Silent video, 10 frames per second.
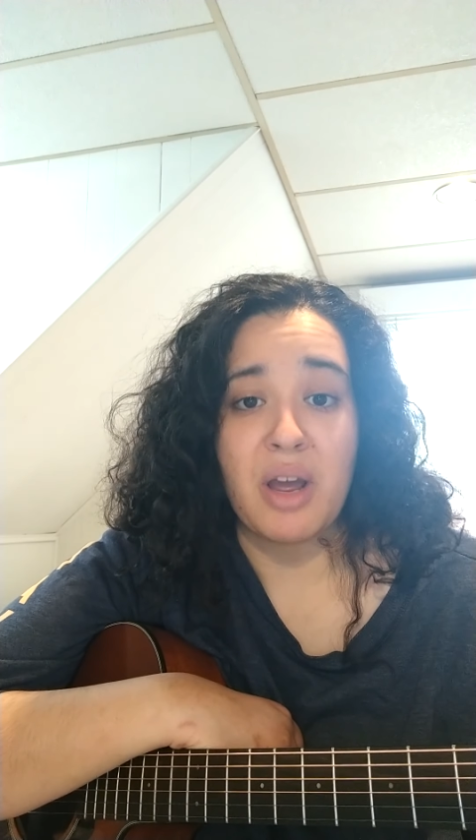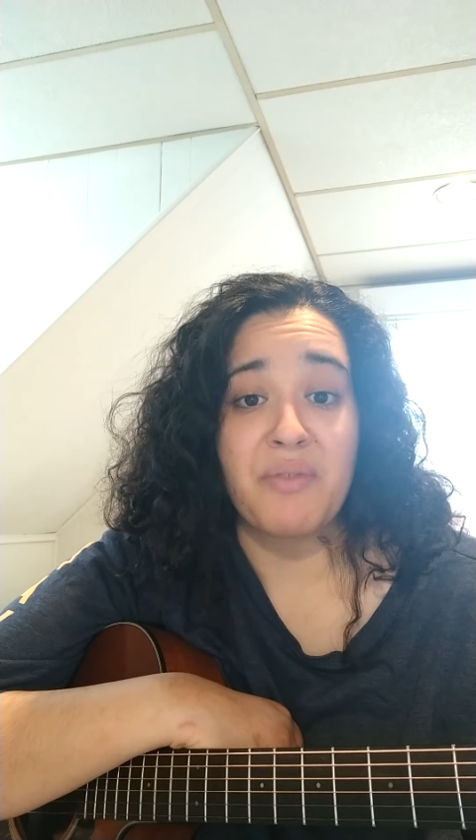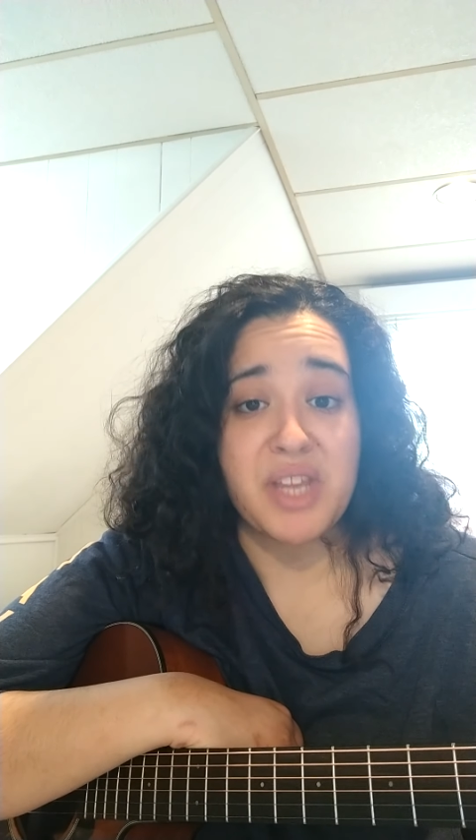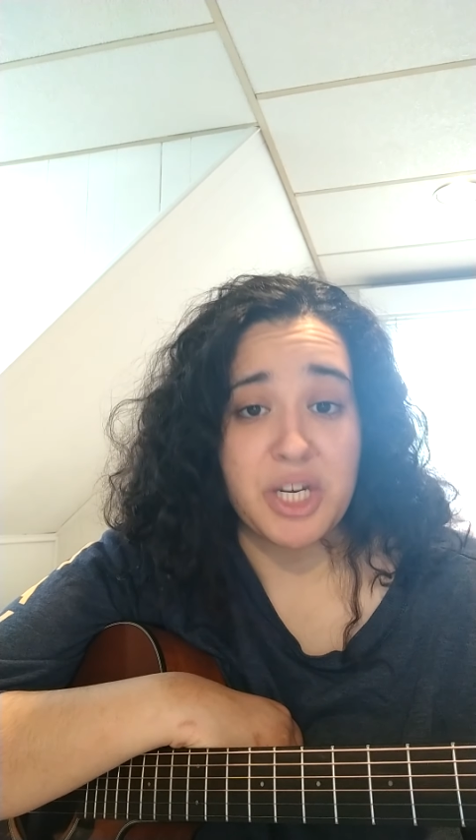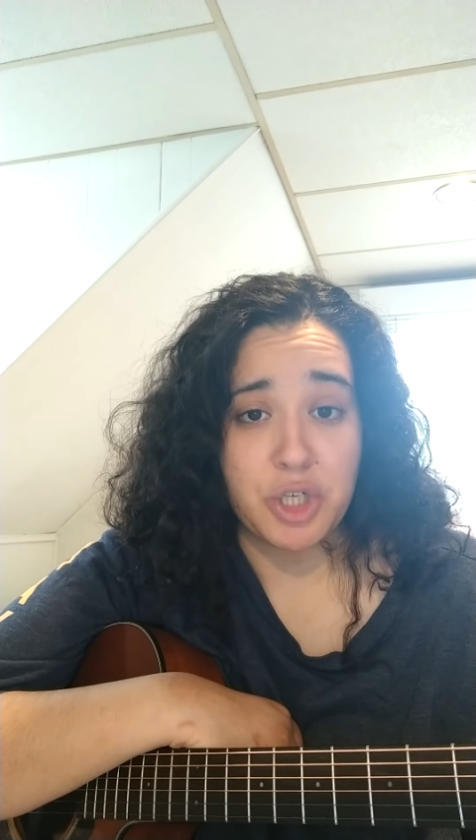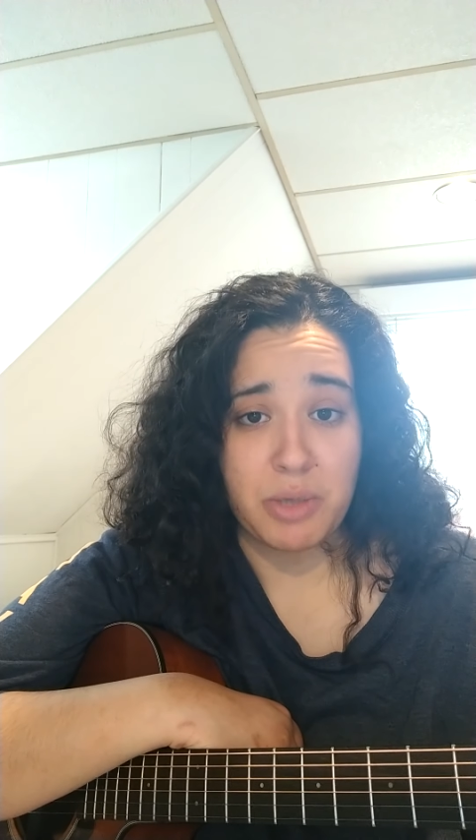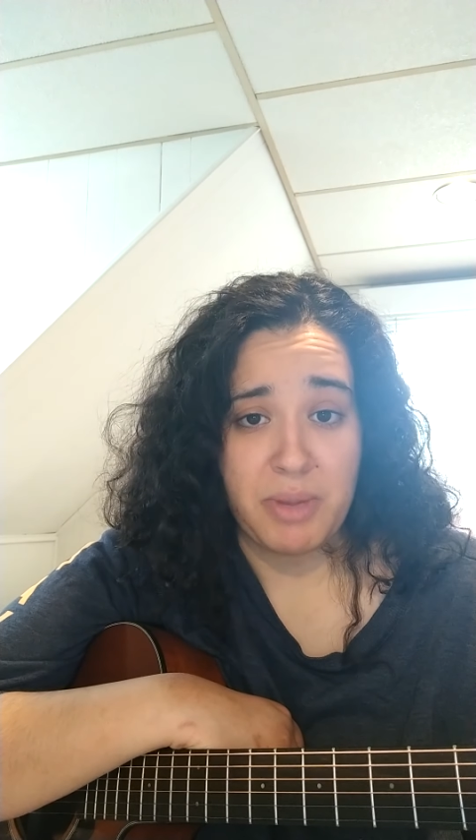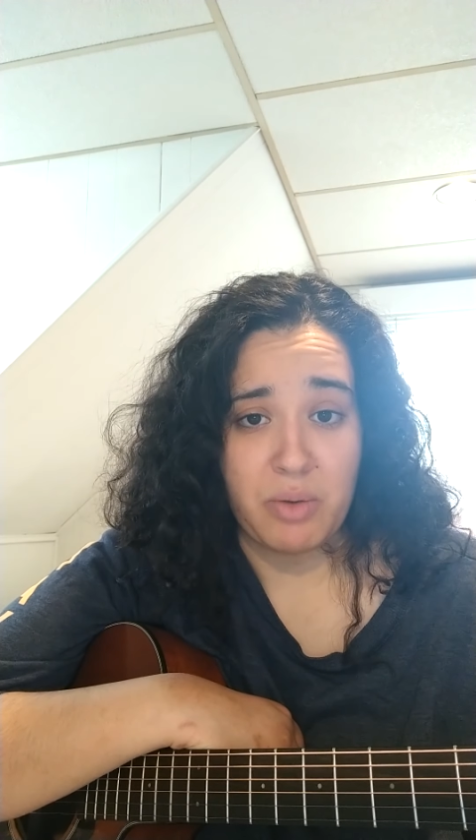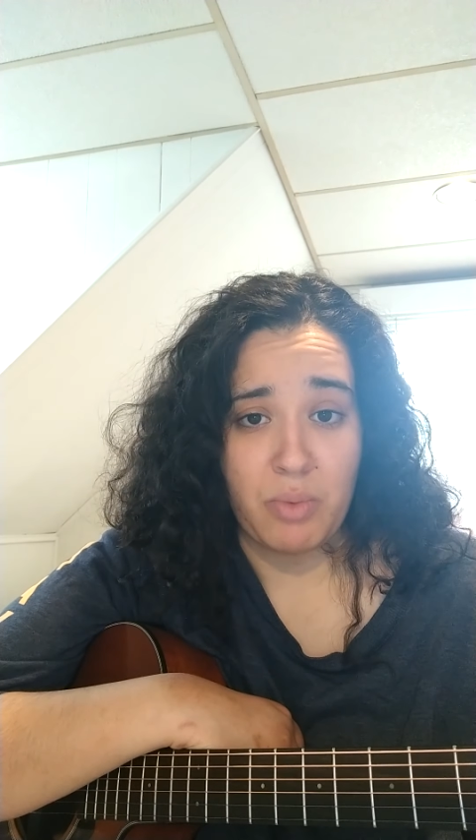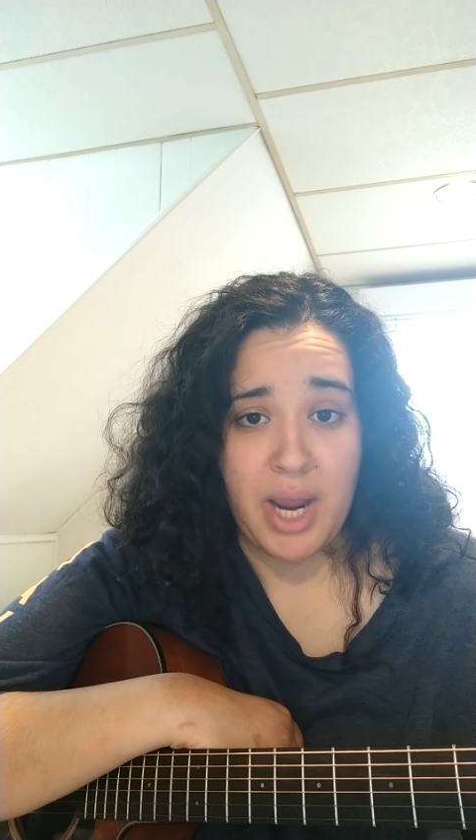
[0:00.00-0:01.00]
of the
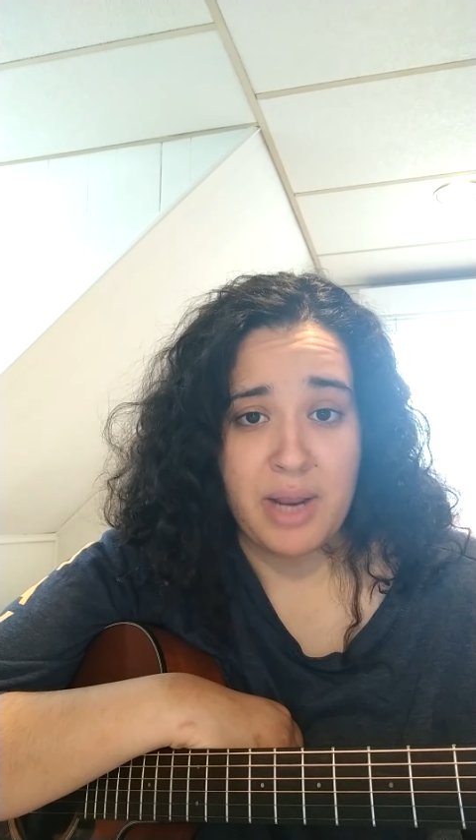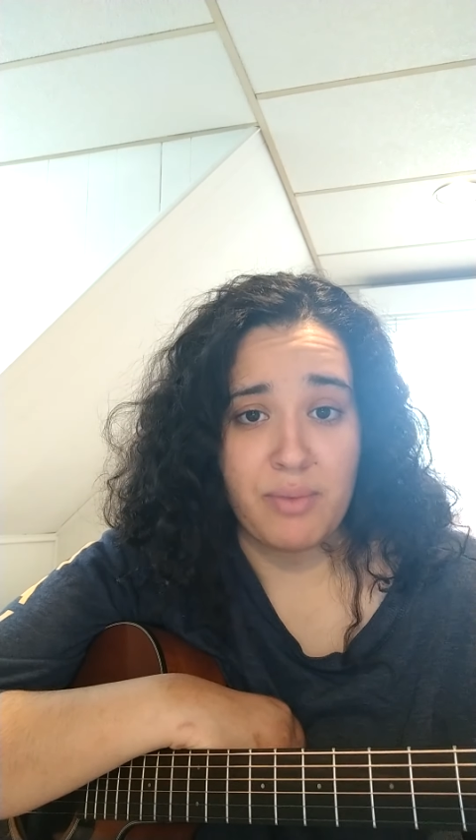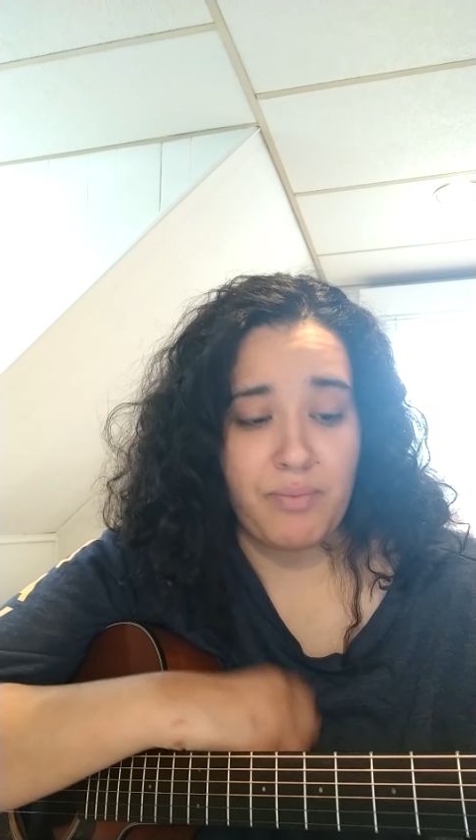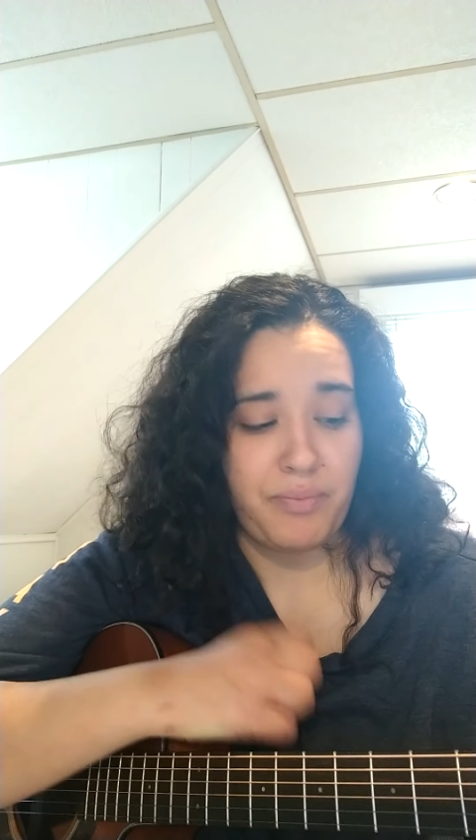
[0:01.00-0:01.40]
instrument, right?